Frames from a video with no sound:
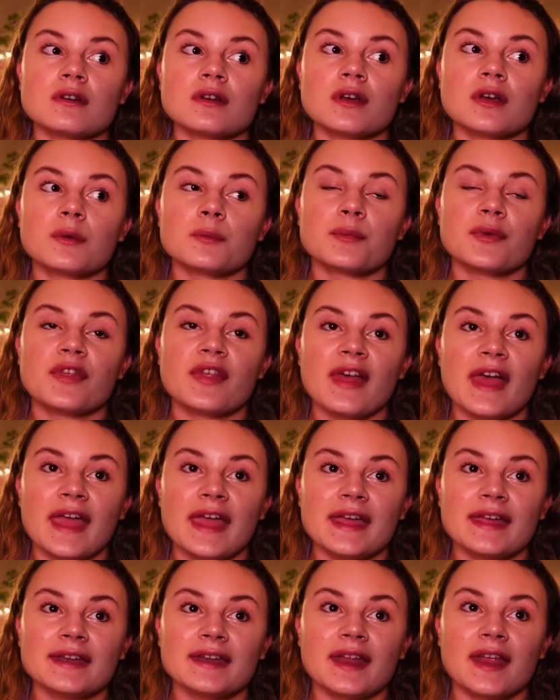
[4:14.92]

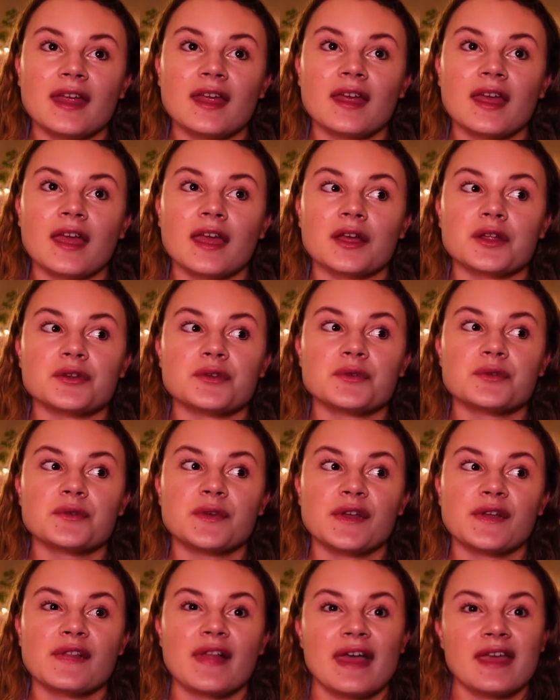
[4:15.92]
complain and
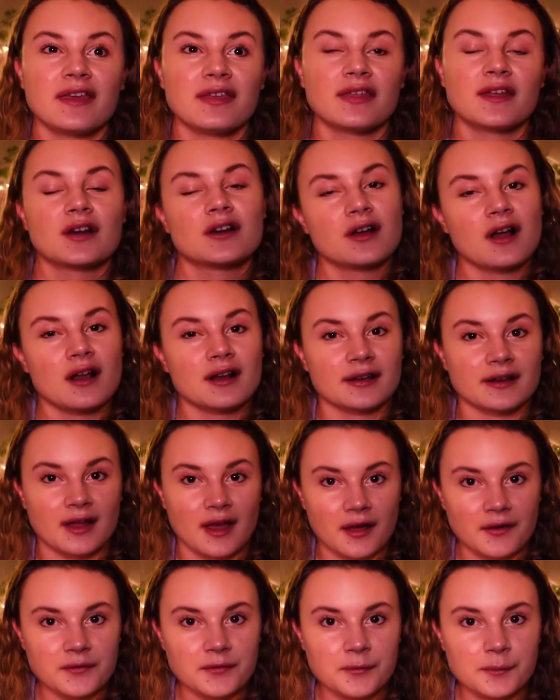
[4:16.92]
feel like they're not
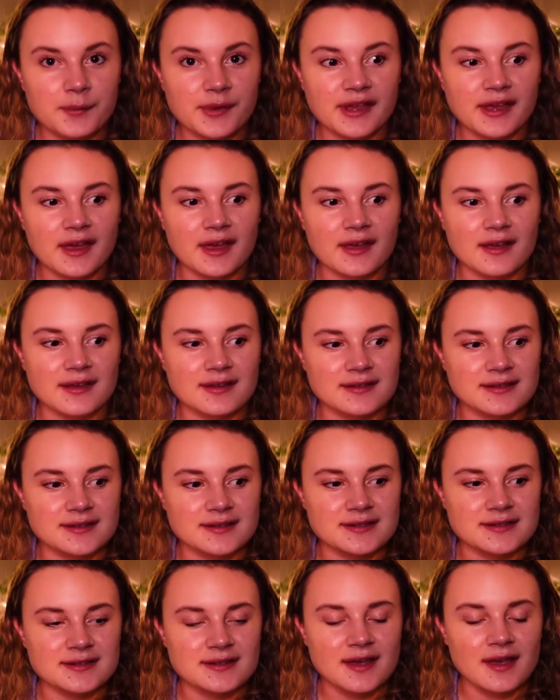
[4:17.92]
enough,
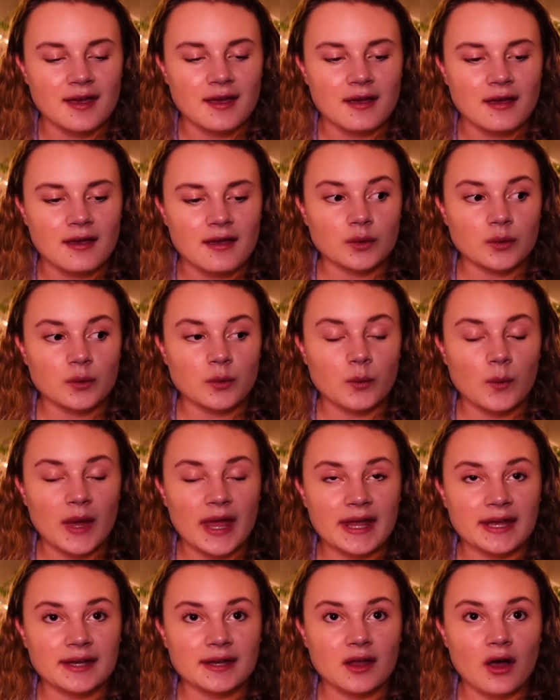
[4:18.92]
because
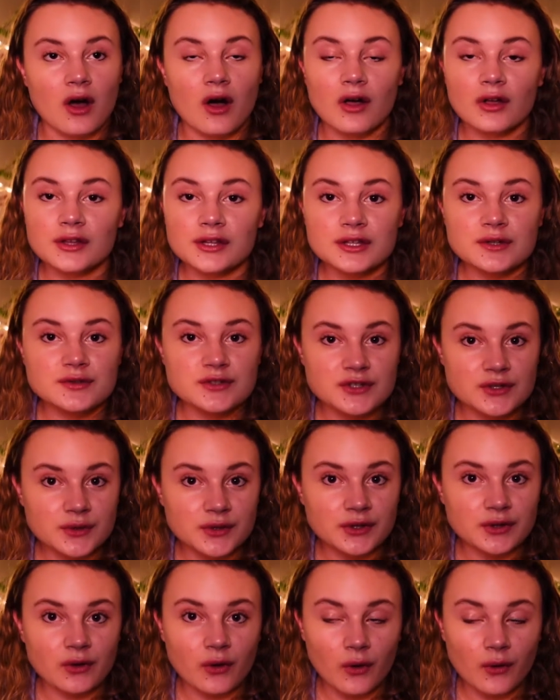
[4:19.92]
when all you do
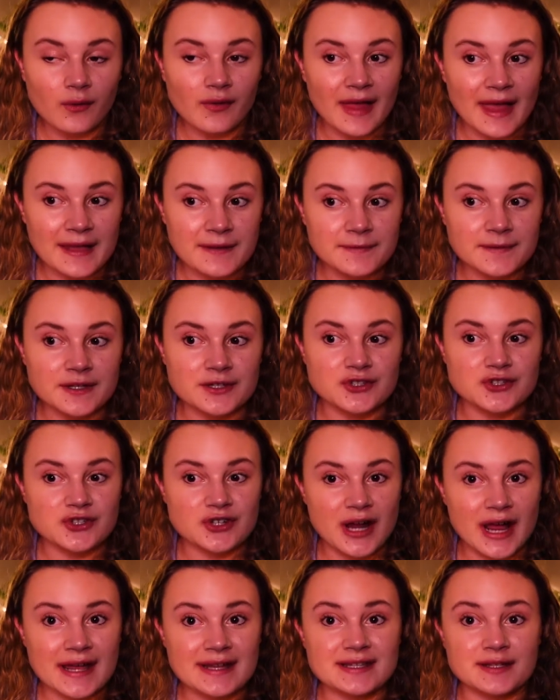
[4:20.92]
your whole life is
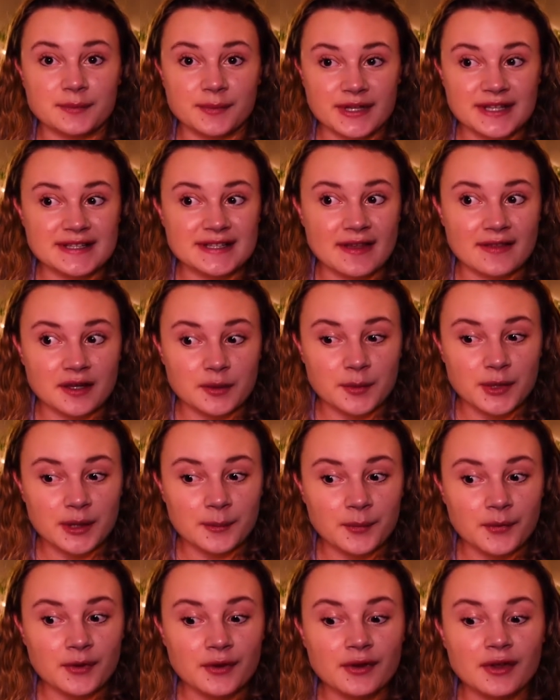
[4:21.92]
try to please other
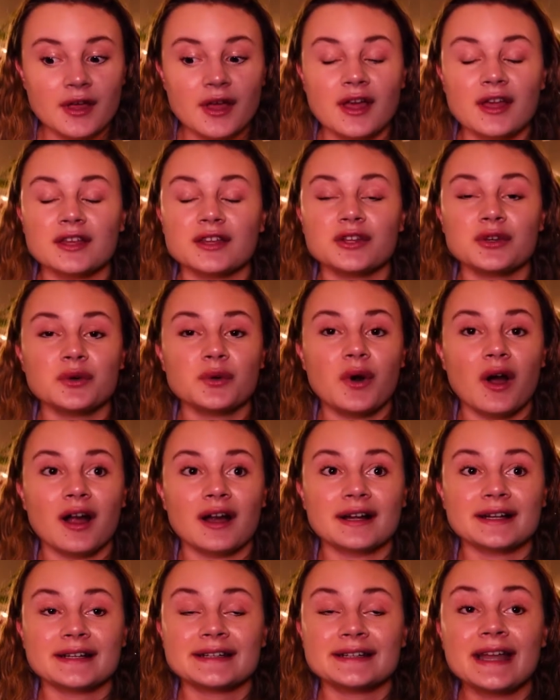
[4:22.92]
people, you
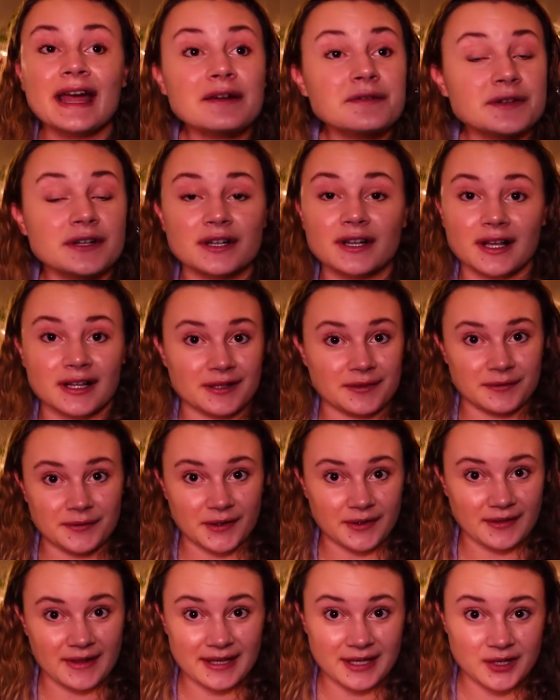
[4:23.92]
are never gonna
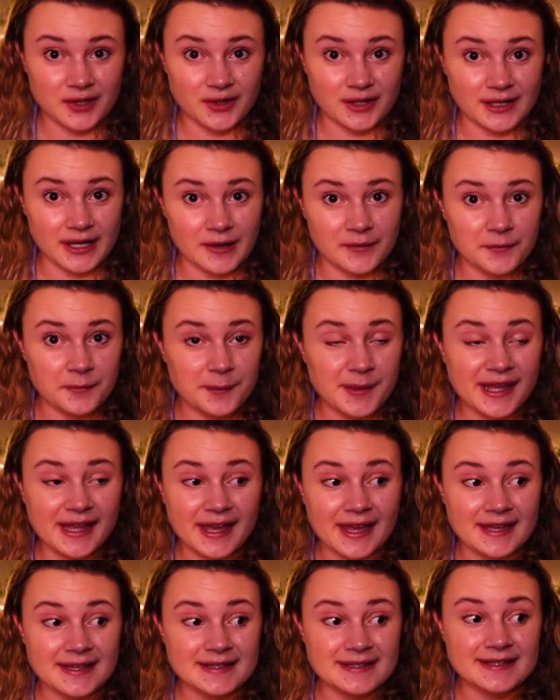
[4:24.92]
feel like you're enough,
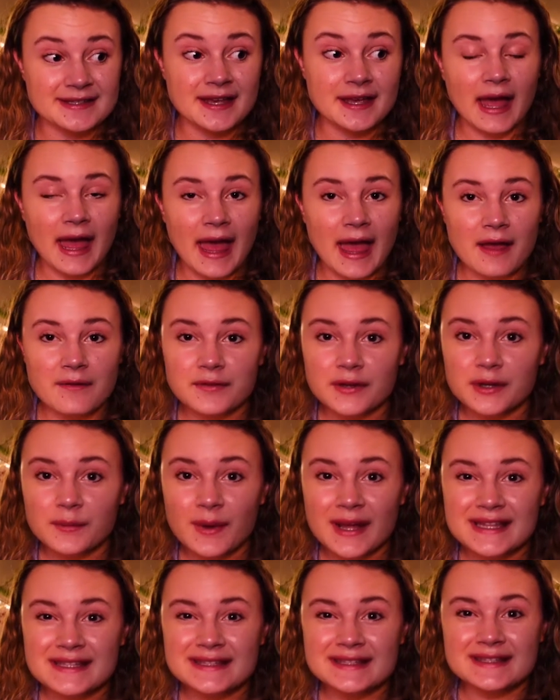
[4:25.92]
because
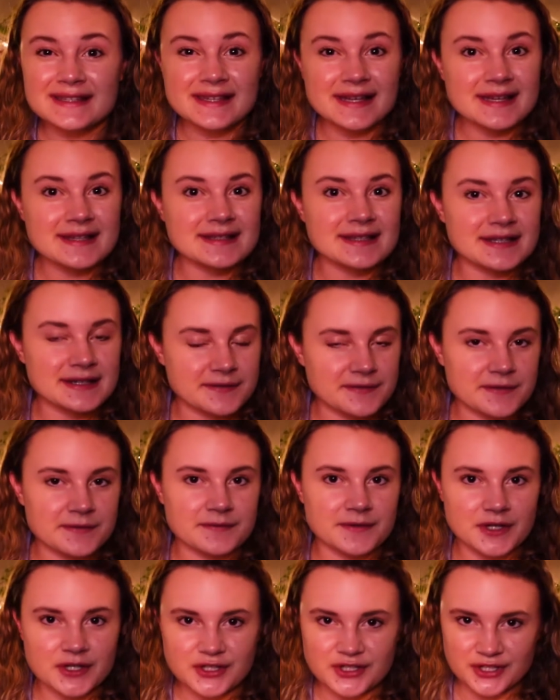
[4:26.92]
everyone sees a different
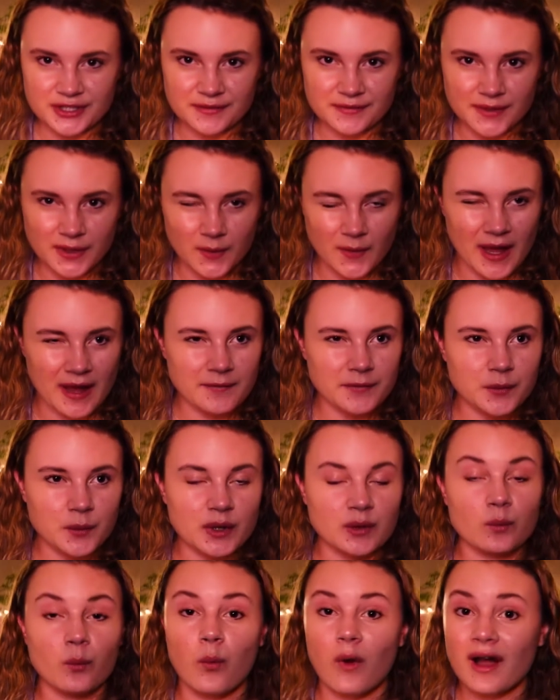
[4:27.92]
version of you.
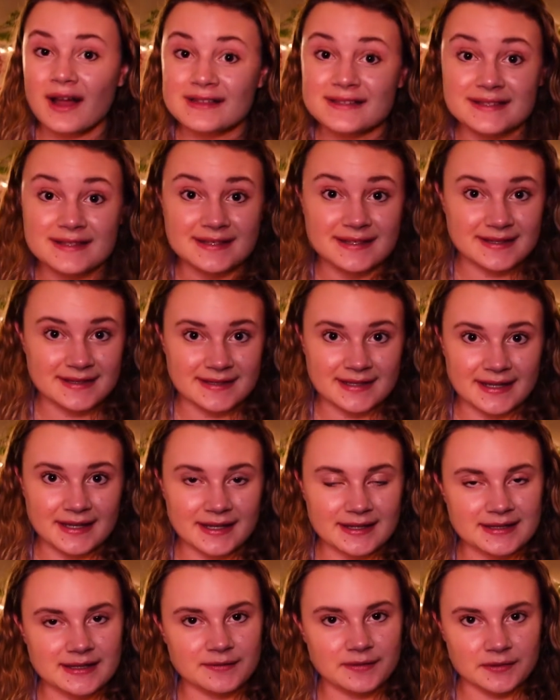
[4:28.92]
Everyone wants to see
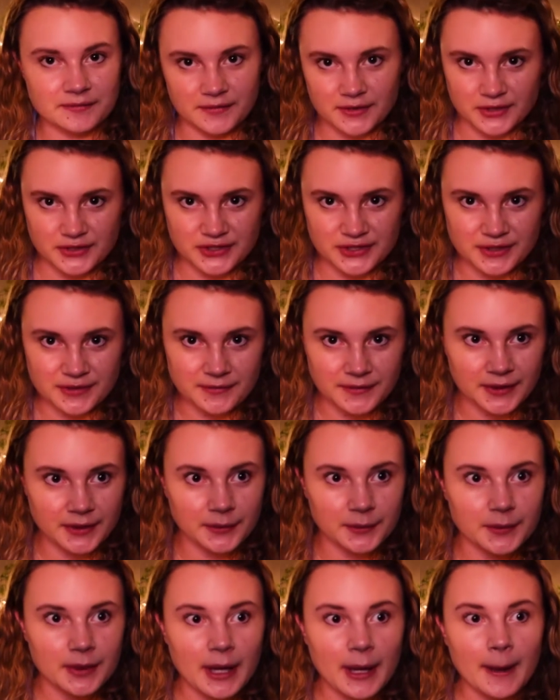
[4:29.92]
a different version of
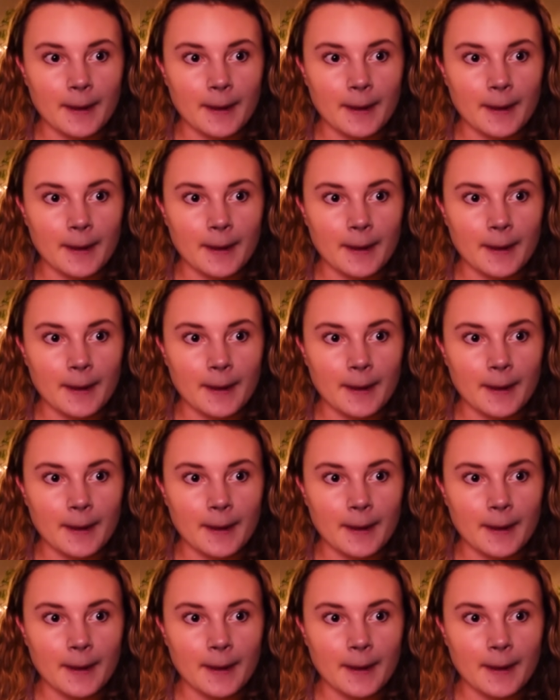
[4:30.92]
you.